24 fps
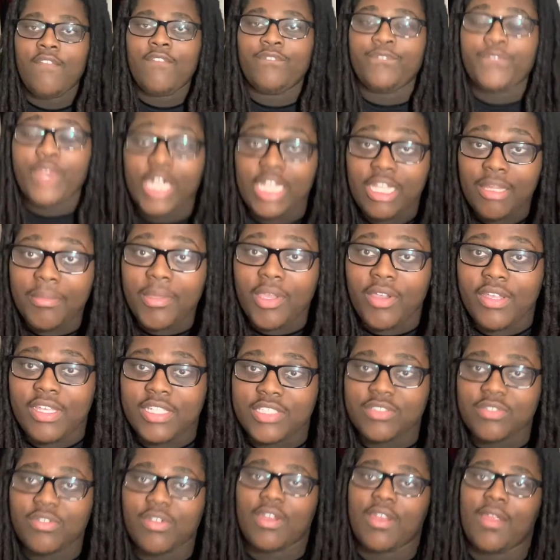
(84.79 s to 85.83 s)
Follow me on
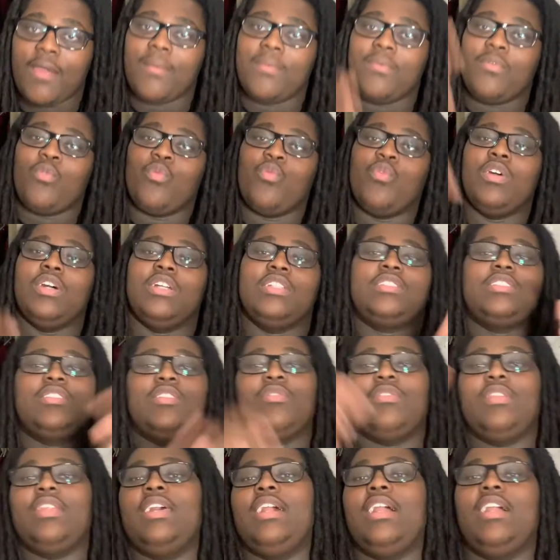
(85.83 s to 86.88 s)
Instagram,
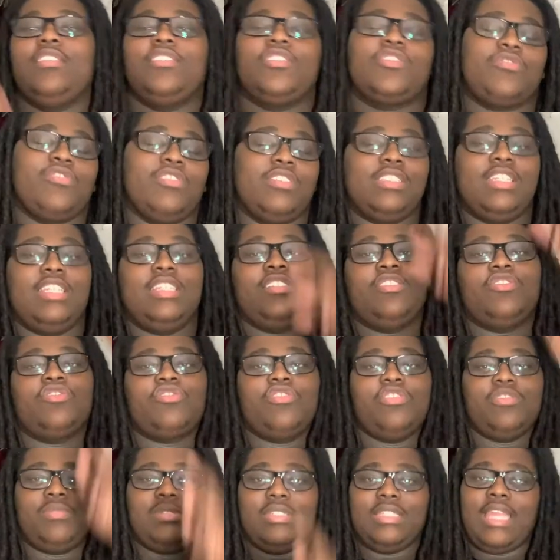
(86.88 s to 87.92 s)
WonSoLit_ in the
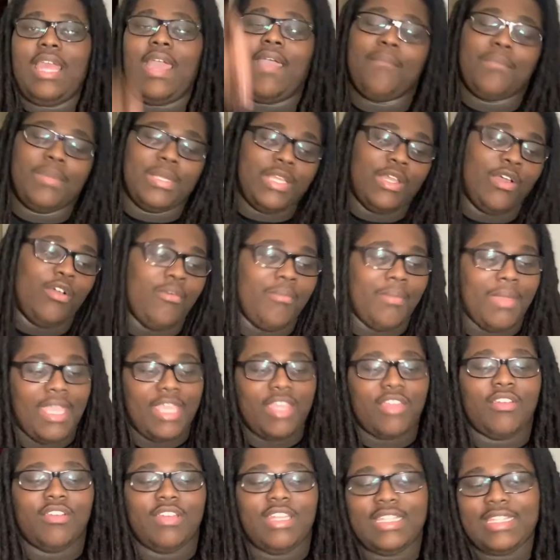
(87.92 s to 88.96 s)
description down below, man.
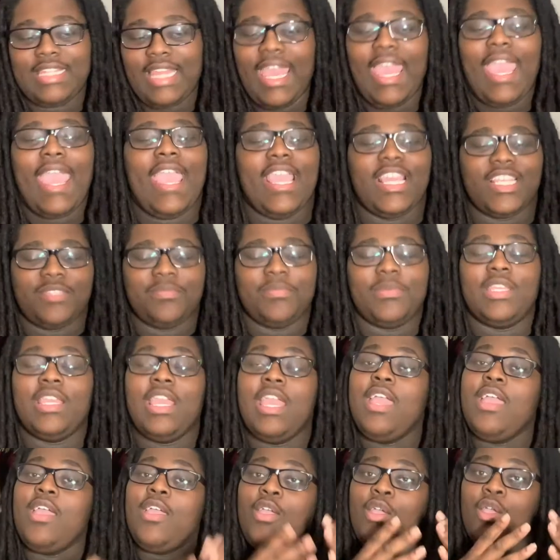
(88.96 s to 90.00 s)
You don't need to ask me
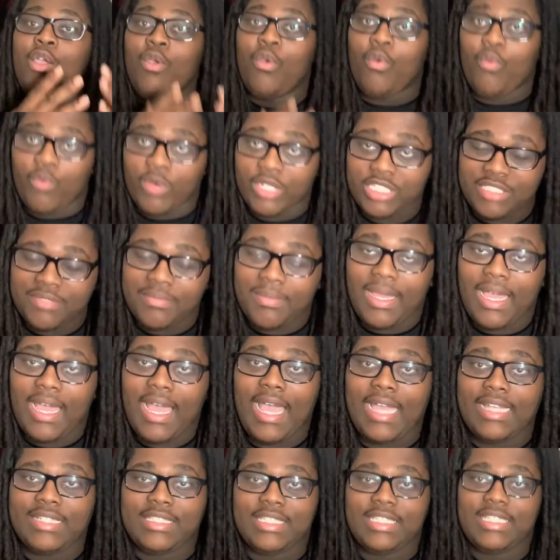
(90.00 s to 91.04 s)
what's
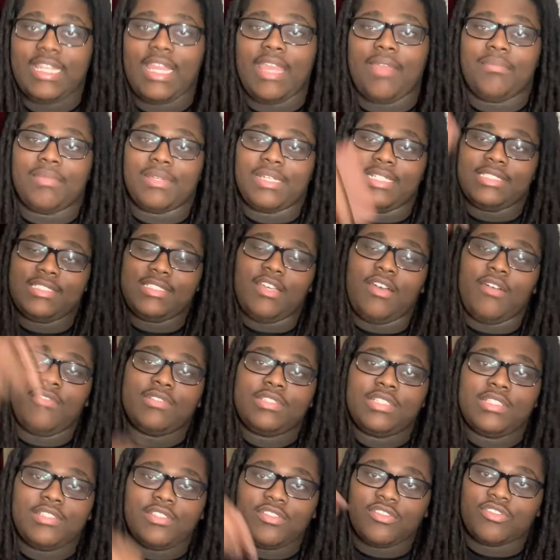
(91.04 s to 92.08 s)
my IG name because I
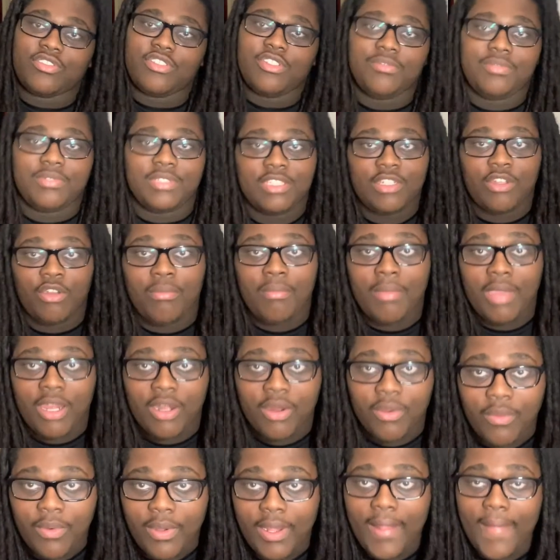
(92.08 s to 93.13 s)
was in the description, no
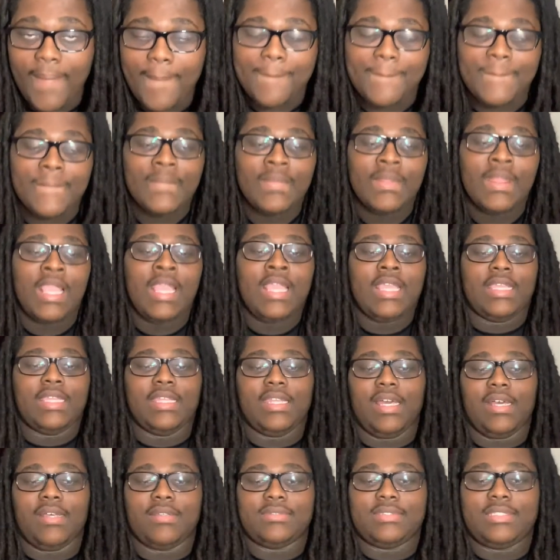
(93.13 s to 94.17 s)
matter what. You
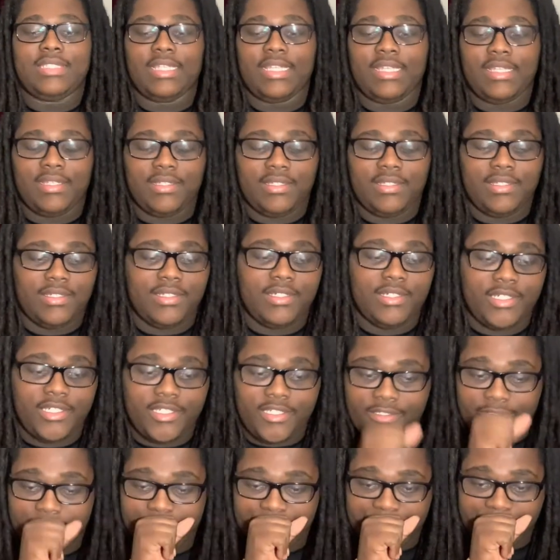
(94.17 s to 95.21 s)
know what I'm
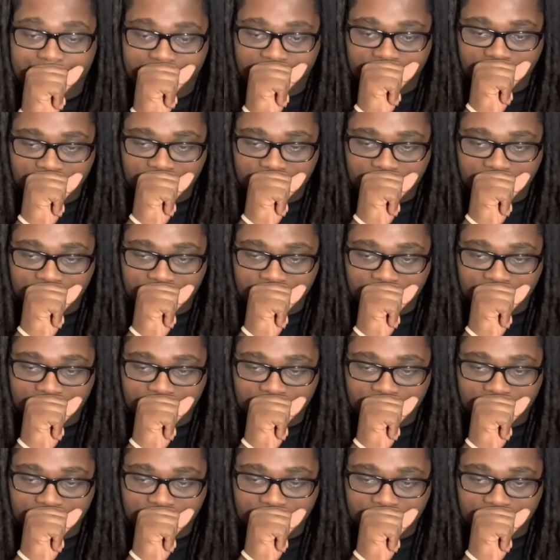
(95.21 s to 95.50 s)
saying?